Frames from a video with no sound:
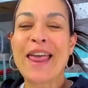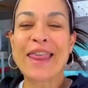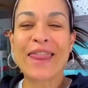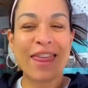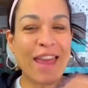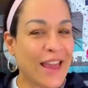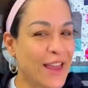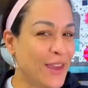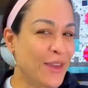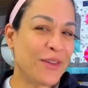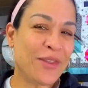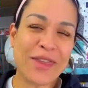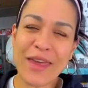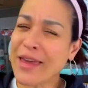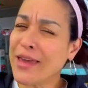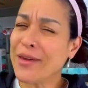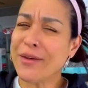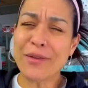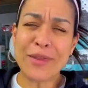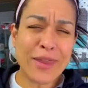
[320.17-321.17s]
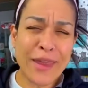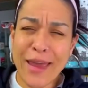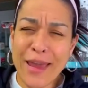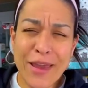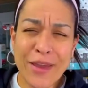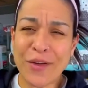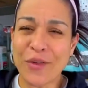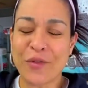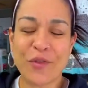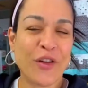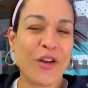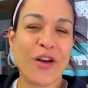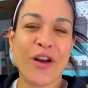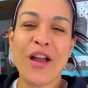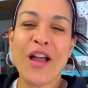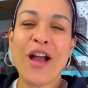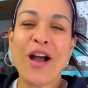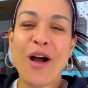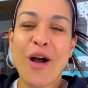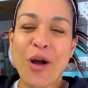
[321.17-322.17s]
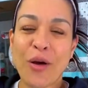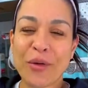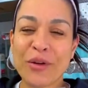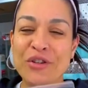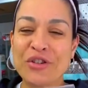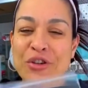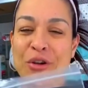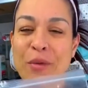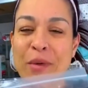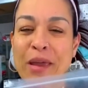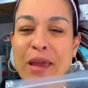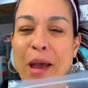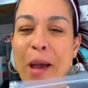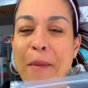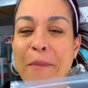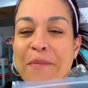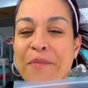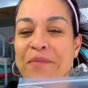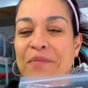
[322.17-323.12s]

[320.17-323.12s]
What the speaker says: Thank you for always showing up,